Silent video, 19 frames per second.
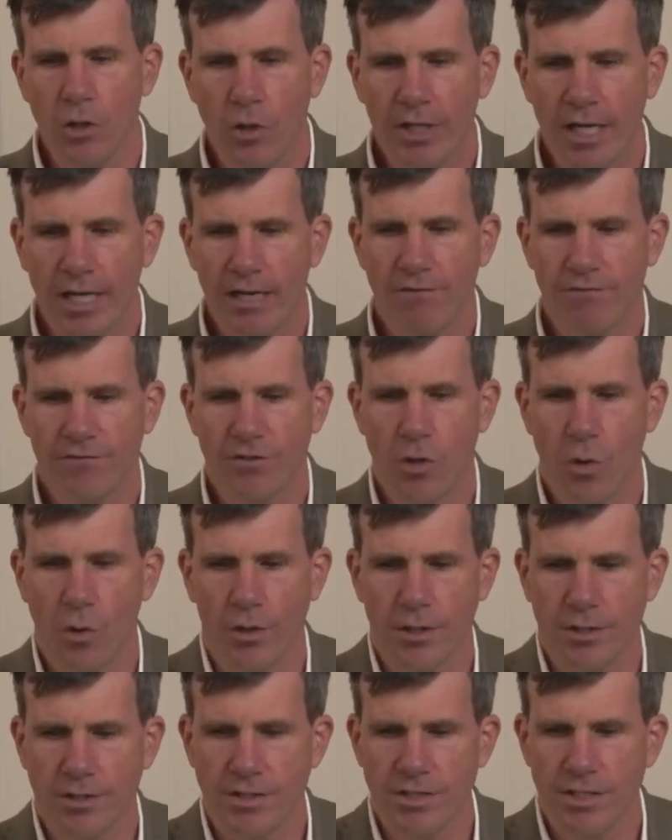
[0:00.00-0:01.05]
looking
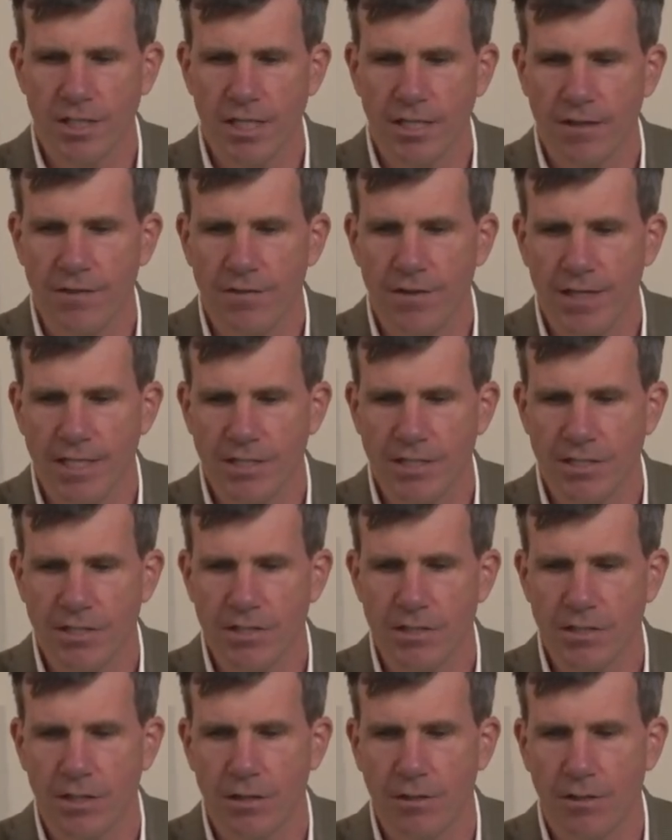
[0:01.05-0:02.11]
towards
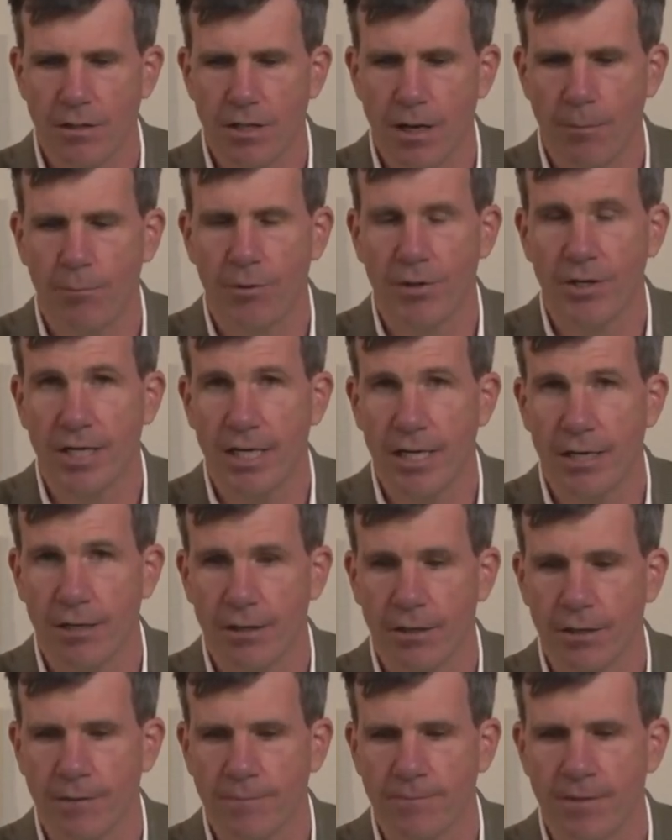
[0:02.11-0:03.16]
this number
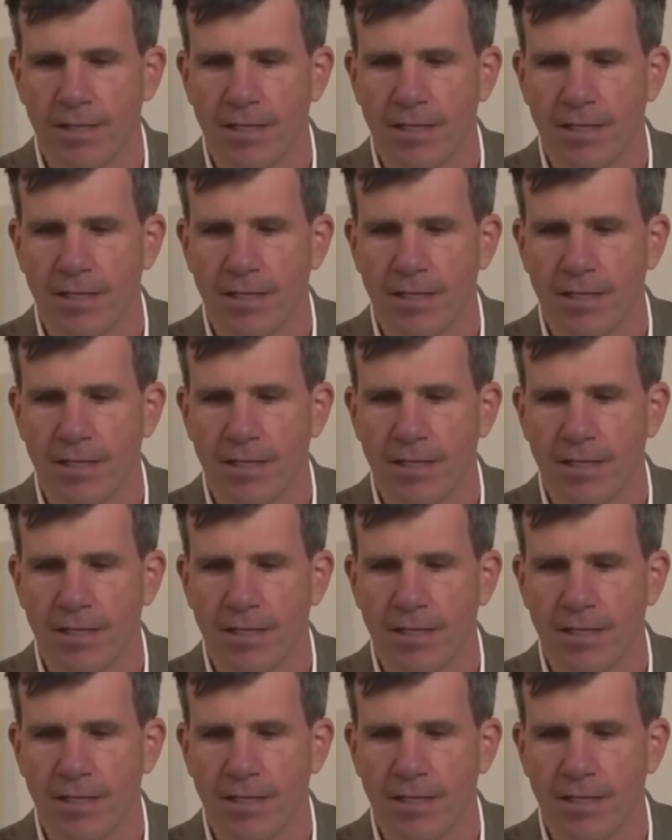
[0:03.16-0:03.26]
here,